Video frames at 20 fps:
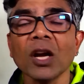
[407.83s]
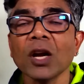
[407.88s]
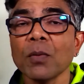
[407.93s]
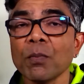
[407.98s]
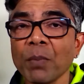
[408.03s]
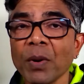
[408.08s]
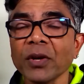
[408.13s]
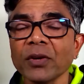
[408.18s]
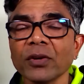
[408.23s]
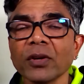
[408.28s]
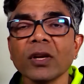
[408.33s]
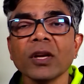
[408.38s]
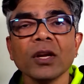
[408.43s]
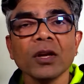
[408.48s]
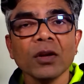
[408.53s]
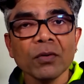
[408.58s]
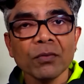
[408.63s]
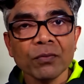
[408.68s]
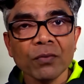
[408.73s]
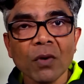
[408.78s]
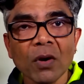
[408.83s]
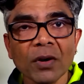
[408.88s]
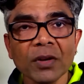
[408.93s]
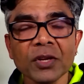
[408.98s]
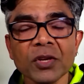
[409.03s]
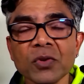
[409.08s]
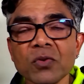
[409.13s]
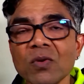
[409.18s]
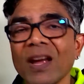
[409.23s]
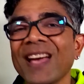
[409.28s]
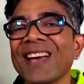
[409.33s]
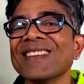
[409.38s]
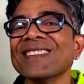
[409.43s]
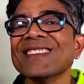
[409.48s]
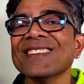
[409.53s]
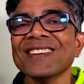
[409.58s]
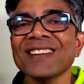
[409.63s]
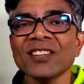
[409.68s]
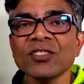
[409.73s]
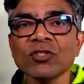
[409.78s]
But for you as an
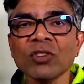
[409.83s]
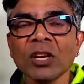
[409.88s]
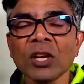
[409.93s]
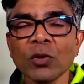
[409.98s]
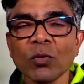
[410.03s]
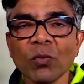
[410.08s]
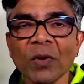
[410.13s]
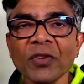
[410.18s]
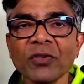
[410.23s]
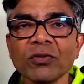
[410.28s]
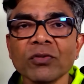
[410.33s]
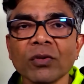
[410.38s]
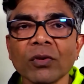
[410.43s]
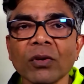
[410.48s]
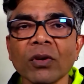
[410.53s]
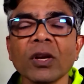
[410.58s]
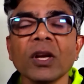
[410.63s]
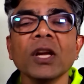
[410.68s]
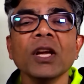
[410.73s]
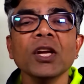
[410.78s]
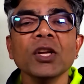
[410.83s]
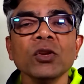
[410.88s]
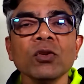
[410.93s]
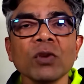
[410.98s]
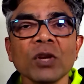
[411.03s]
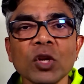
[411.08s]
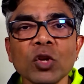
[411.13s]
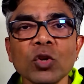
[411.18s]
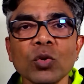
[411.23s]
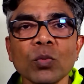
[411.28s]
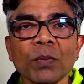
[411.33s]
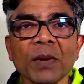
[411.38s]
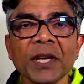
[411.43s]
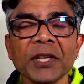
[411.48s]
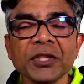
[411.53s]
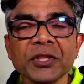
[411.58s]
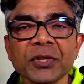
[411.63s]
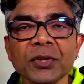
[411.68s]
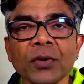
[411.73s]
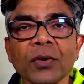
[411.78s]
angel investor, you need to make
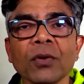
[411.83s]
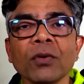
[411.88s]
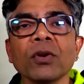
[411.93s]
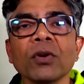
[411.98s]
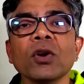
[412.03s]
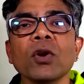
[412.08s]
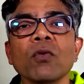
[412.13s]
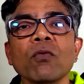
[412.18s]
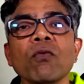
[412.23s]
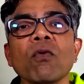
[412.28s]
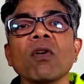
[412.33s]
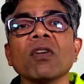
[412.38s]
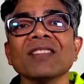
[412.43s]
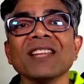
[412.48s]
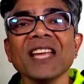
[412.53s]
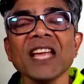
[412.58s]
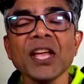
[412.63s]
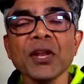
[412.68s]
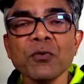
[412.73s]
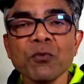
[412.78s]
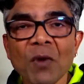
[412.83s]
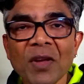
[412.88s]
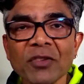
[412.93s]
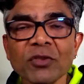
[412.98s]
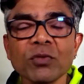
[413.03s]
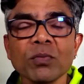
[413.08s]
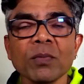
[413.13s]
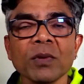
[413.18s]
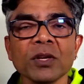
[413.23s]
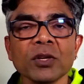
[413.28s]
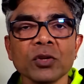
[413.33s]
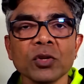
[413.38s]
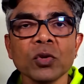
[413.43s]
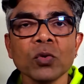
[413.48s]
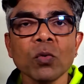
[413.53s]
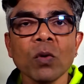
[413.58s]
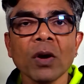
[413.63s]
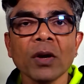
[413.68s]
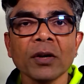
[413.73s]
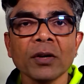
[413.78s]
sure for the investment you
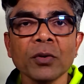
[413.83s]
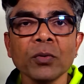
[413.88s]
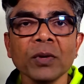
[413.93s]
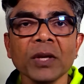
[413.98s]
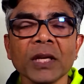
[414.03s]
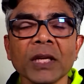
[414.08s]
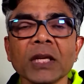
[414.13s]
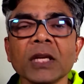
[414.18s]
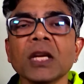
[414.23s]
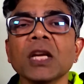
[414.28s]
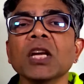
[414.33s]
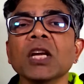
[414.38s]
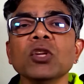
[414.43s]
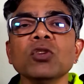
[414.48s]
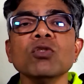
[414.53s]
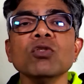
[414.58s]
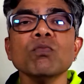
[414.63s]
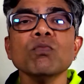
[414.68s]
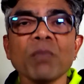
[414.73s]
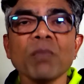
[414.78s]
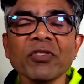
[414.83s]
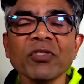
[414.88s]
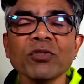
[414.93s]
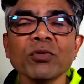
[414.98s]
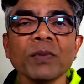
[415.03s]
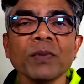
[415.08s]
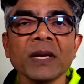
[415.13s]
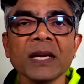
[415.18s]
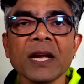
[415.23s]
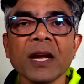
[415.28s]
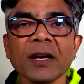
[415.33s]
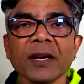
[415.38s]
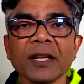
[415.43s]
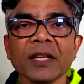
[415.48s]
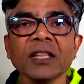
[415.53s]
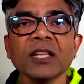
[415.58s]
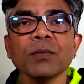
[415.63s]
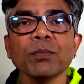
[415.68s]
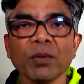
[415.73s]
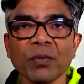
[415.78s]
are doing, you must be getting the
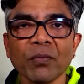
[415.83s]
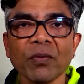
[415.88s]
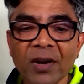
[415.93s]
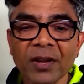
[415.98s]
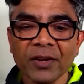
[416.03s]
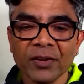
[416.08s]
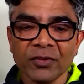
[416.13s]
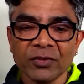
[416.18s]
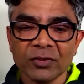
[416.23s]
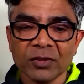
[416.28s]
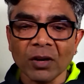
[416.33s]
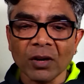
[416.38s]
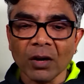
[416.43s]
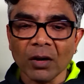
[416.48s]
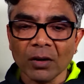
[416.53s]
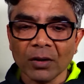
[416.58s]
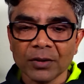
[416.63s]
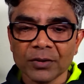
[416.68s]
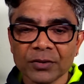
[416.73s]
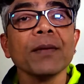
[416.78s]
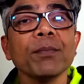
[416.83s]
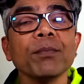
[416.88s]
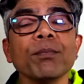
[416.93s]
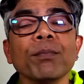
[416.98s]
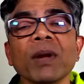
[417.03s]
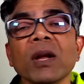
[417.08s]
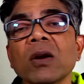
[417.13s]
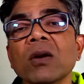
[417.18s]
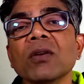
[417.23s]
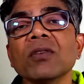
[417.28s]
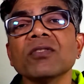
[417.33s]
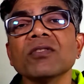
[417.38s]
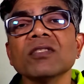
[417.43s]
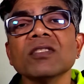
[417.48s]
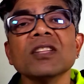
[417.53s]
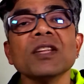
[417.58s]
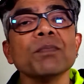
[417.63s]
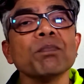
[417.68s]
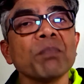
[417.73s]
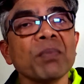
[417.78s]
preferred stocks, because
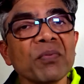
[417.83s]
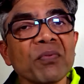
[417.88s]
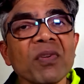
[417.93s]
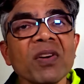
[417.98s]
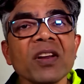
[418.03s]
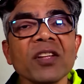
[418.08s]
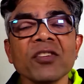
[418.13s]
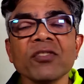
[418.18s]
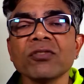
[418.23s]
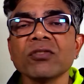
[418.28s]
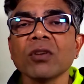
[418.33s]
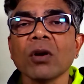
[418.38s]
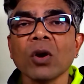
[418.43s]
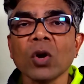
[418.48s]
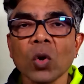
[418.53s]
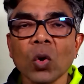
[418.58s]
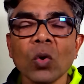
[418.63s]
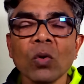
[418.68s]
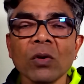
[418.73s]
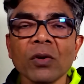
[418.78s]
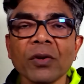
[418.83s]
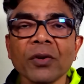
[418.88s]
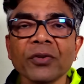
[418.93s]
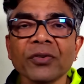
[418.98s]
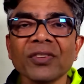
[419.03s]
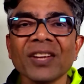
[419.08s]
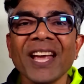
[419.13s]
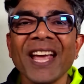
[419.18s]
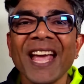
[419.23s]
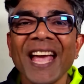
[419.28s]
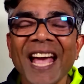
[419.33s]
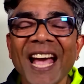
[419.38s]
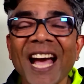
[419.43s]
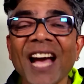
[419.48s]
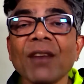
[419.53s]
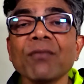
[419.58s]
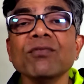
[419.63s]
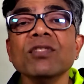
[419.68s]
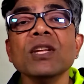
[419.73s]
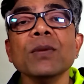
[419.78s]
the preferred stockholders
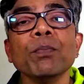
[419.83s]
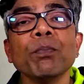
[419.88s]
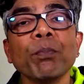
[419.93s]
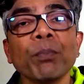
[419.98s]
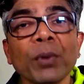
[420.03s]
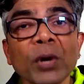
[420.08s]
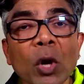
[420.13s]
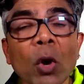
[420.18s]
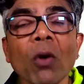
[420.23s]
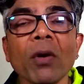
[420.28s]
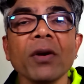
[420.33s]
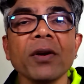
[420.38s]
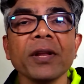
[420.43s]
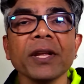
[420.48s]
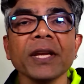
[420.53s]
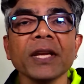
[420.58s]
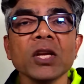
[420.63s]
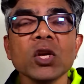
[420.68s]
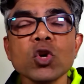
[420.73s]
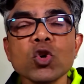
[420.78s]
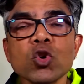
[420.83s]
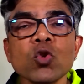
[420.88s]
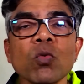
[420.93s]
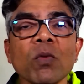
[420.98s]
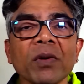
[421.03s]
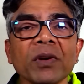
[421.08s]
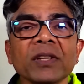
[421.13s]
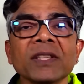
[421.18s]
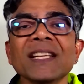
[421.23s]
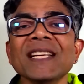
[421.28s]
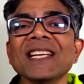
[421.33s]
have the priority over the